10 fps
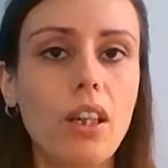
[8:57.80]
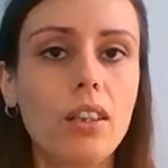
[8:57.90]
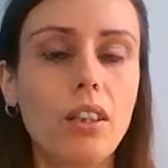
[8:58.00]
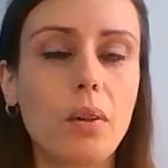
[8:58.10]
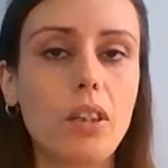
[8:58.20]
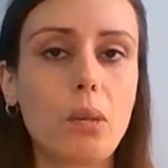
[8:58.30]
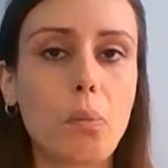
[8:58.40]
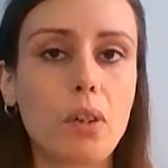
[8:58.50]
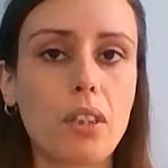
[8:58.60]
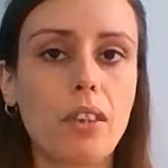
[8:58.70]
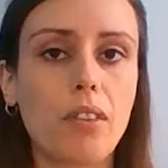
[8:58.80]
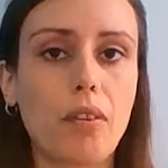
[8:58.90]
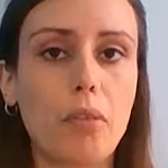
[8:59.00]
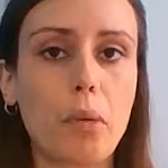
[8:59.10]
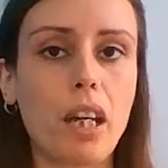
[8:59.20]
doing some positive
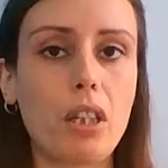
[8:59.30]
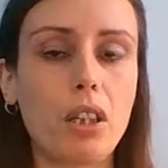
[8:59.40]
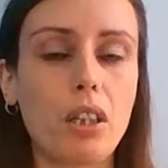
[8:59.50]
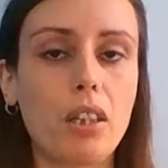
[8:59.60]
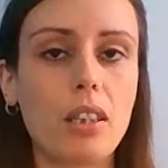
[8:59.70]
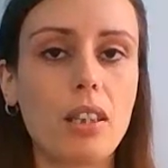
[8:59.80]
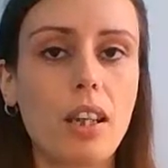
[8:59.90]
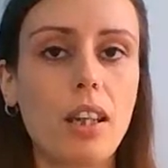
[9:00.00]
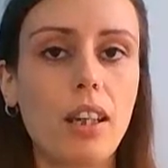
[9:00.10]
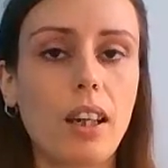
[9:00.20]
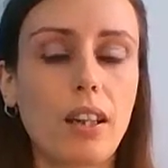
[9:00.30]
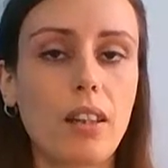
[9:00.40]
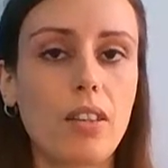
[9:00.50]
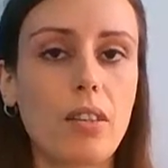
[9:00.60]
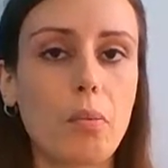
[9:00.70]
affirmations
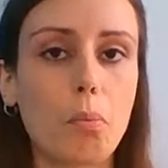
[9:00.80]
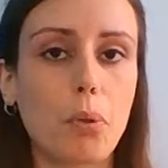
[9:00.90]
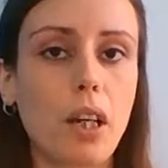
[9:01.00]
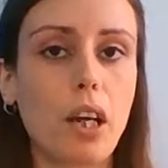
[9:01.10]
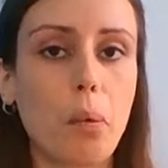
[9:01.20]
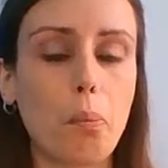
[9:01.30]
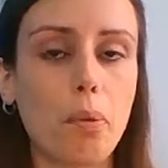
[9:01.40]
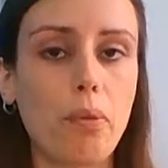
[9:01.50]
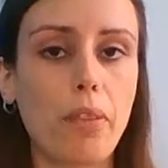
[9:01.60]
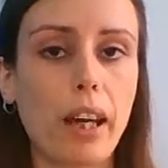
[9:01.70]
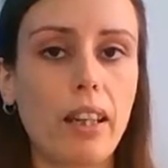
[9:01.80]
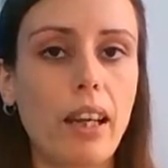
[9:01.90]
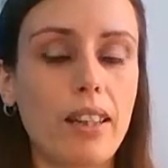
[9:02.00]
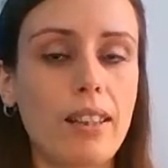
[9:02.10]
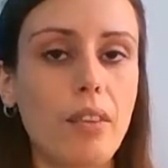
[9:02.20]
can bring up that
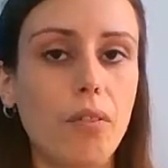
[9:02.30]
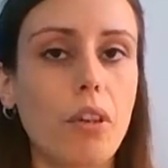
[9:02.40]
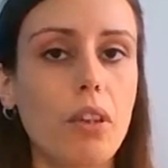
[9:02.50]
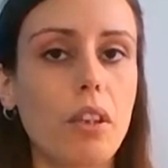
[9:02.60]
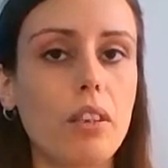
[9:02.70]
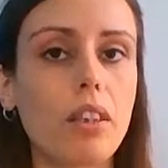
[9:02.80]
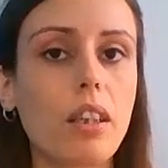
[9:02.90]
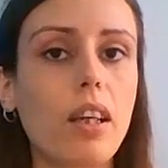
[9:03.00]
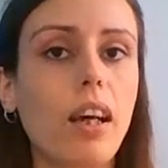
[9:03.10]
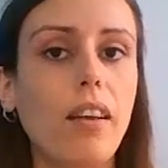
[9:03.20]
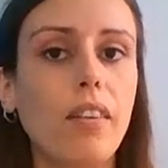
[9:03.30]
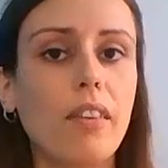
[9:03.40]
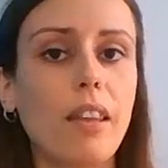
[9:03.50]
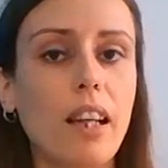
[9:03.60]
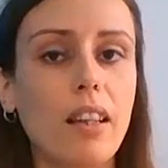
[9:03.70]
negative voice,
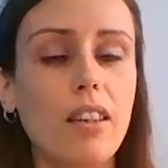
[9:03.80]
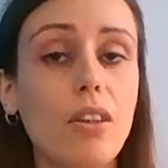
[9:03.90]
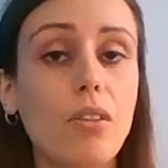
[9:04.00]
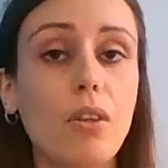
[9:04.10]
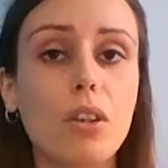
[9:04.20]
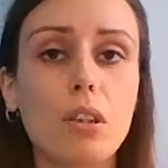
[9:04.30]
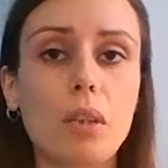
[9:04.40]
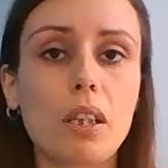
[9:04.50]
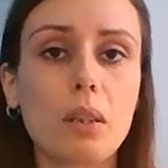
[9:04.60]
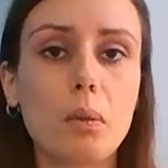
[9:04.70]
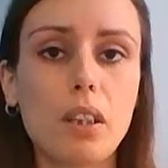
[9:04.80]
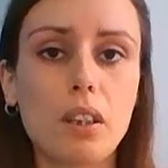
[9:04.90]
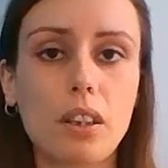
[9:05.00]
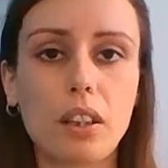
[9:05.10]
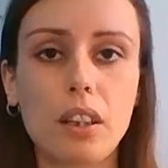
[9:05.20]
and then got something to work
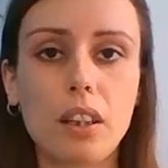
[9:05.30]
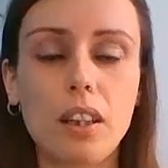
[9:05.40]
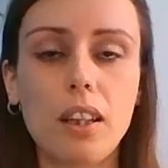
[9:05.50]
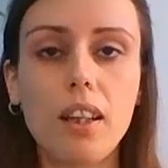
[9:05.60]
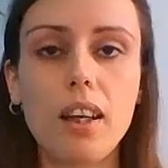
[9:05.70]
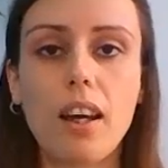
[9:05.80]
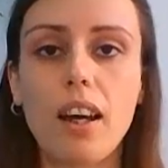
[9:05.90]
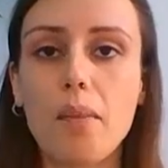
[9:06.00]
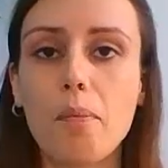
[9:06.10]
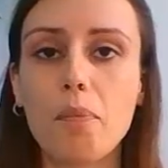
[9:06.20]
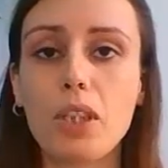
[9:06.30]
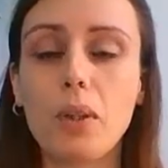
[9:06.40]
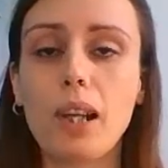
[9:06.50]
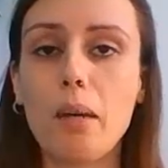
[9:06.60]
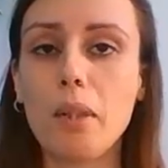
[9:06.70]
on. So
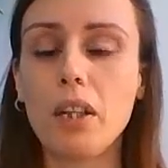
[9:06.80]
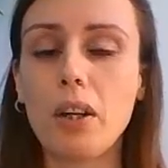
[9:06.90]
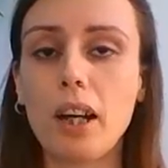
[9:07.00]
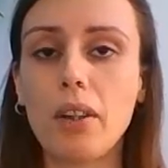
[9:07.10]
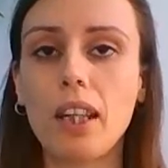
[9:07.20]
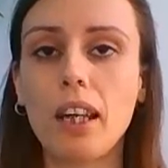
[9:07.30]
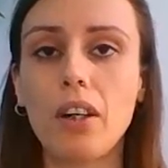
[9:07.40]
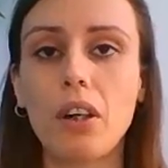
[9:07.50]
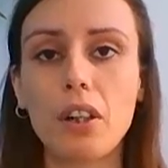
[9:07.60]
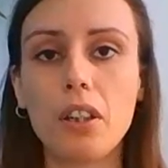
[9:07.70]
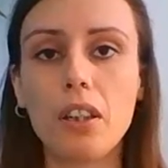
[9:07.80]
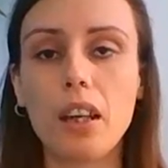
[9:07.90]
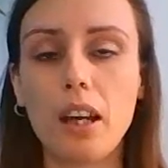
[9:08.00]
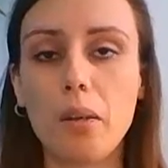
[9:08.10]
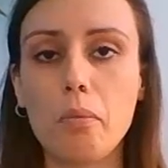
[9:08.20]
let me know how you get on.
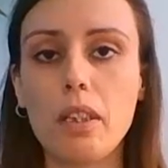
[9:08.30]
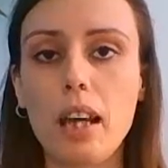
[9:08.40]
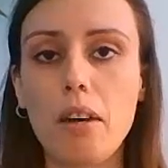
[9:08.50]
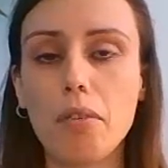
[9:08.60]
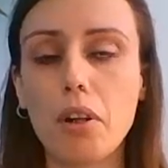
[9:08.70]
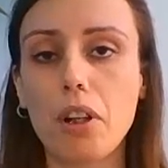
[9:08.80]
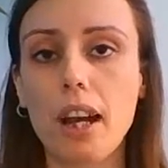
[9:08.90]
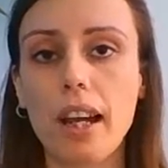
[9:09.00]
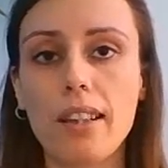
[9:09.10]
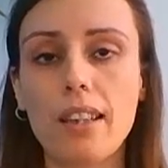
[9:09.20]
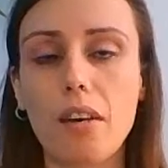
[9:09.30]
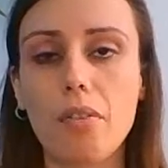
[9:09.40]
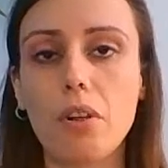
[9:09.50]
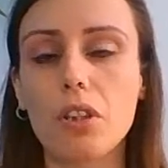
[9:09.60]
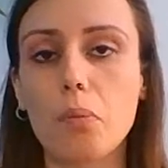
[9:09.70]

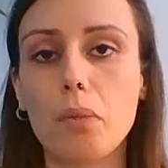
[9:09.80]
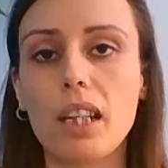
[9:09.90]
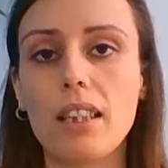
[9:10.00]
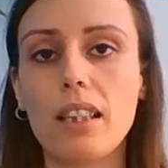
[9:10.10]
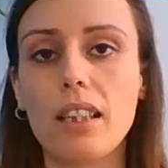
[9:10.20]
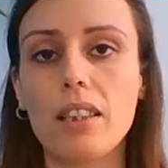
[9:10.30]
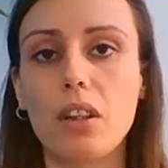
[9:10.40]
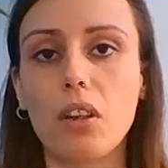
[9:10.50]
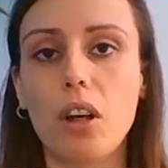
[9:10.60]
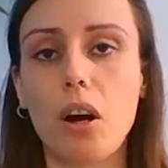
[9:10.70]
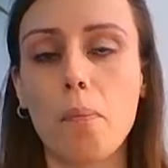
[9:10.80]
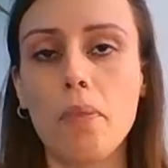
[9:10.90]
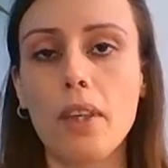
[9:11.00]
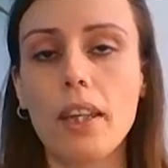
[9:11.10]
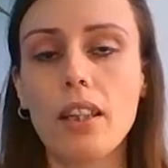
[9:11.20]
saffron@saffrondemenezes.com.
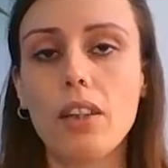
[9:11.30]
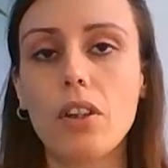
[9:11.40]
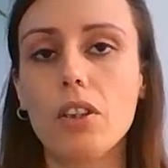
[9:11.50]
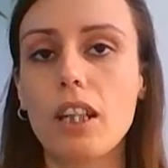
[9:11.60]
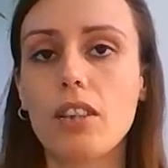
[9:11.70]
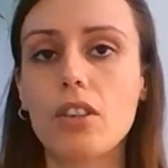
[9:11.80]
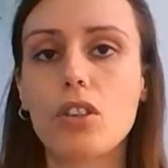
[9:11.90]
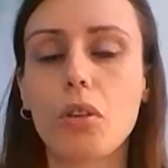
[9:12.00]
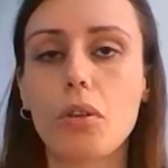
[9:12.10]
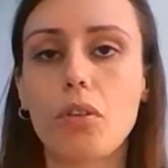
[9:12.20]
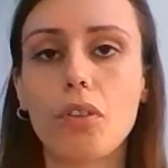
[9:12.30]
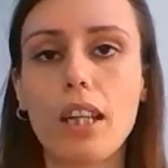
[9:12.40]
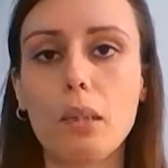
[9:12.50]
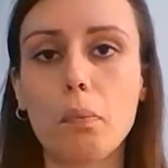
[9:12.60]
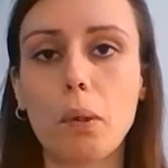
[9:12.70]
Contact us through the
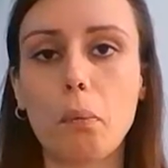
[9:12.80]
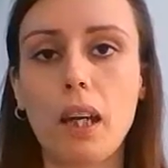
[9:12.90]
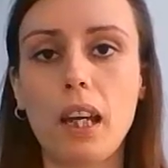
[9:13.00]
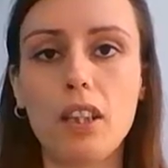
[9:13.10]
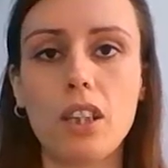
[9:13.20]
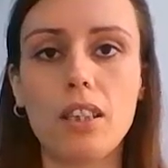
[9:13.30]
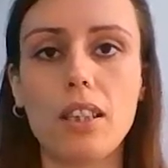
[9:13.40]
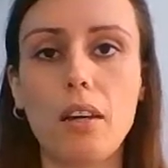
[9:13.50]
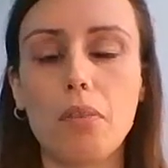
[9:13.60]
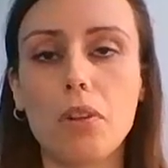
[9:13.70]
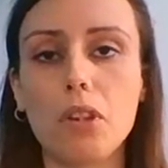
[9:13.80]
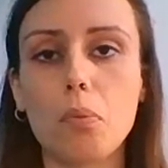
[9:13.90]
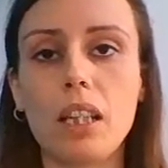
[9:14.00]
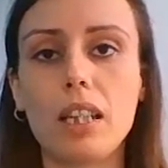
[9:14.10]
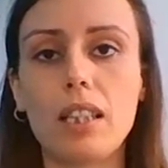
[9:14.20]
Facebook page at Saffron de
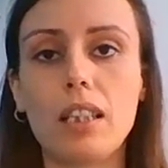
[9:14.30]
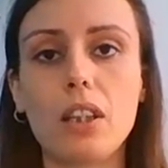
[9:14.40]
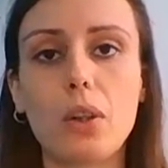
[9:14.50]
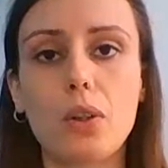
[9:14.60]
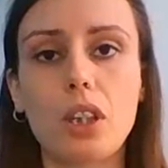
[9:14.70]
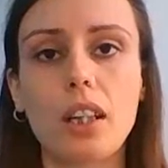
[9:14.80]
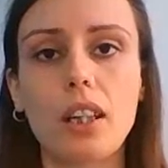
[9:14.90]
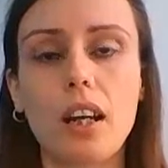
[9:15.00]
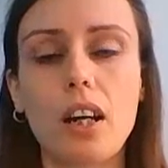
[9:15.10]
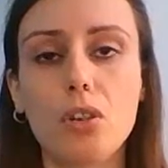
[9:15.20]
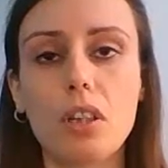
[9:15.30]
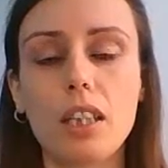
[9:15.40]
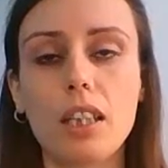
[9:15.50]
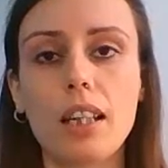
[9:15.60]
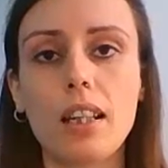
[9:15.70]
Menezes Coaching and Card
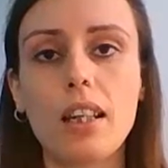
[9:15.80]
Reading.